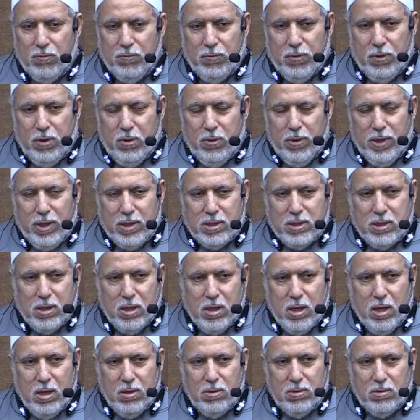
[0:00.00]
Few weeks
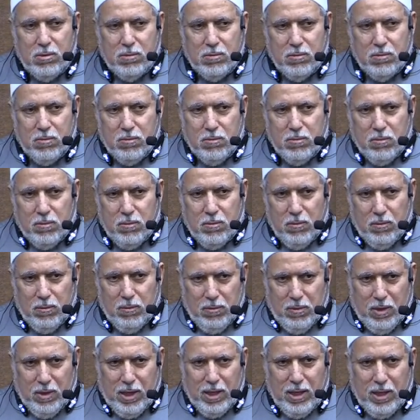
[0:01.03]
ago,
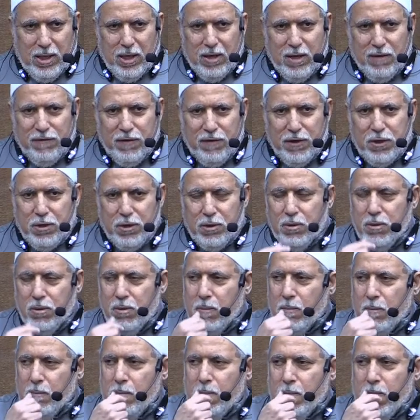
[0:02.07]
I got a video